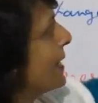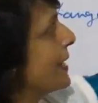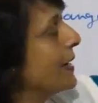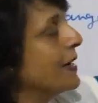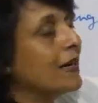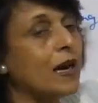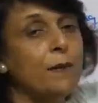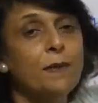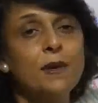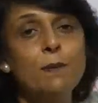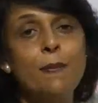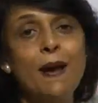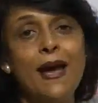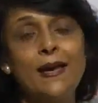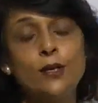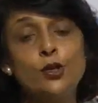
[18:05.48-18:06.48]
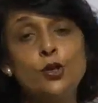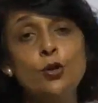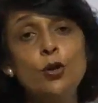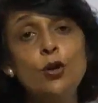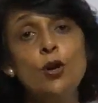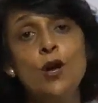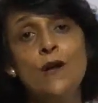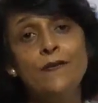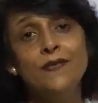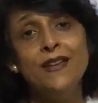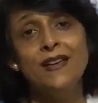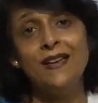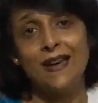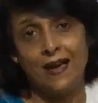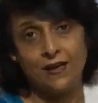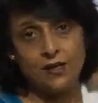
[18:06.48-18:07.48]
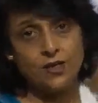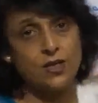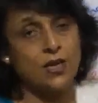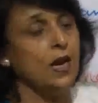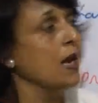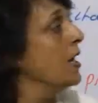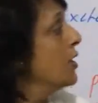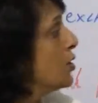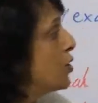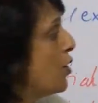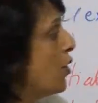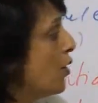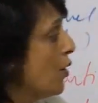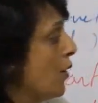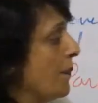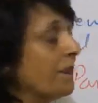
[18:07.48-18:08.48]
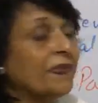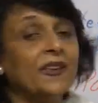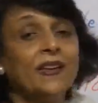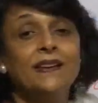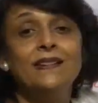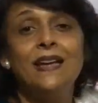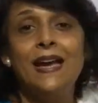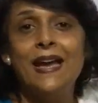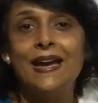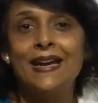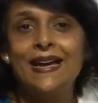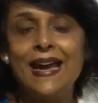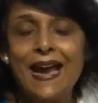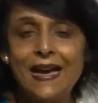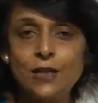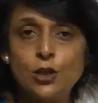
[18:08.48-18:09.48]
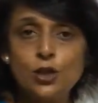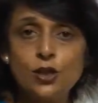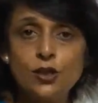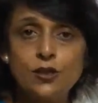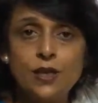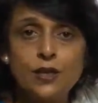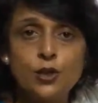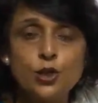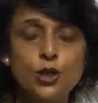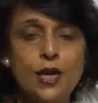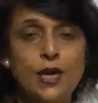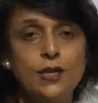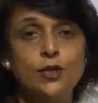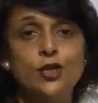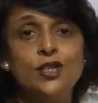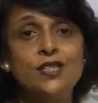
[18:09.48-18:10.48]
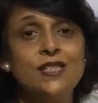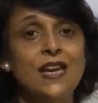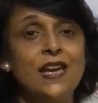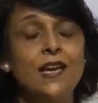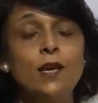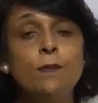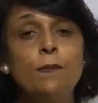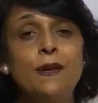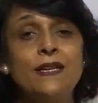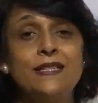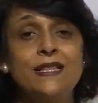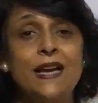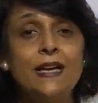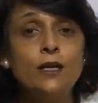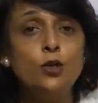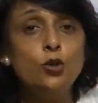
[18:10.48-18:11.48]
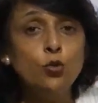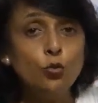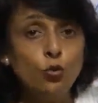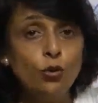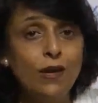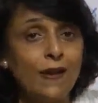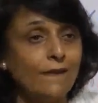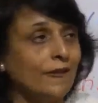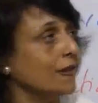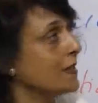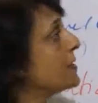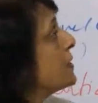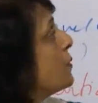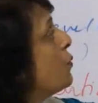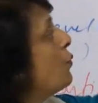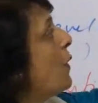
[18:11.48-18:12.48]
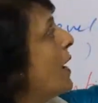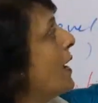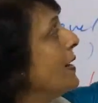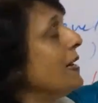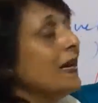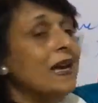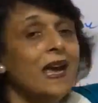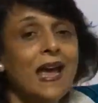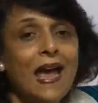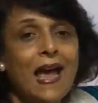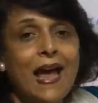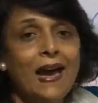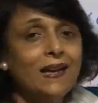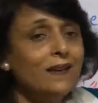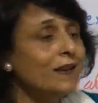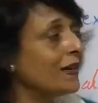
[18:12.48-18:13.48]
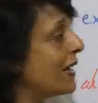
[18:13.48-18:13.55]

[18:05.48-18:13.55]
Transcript: again coming back to the lungs. So the gaseous exchange is taking place at two levels. One, at